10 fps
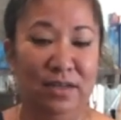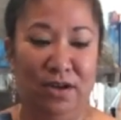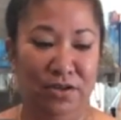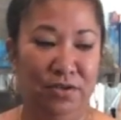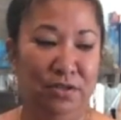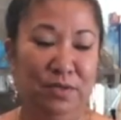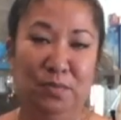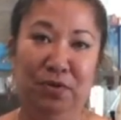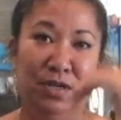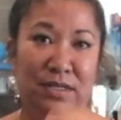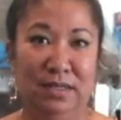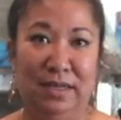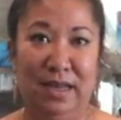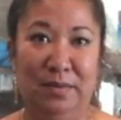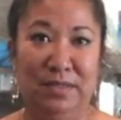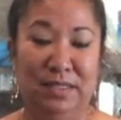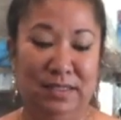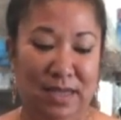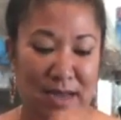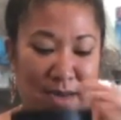All you do is put the cannabis
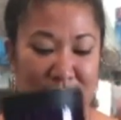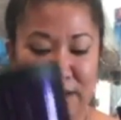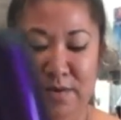inside,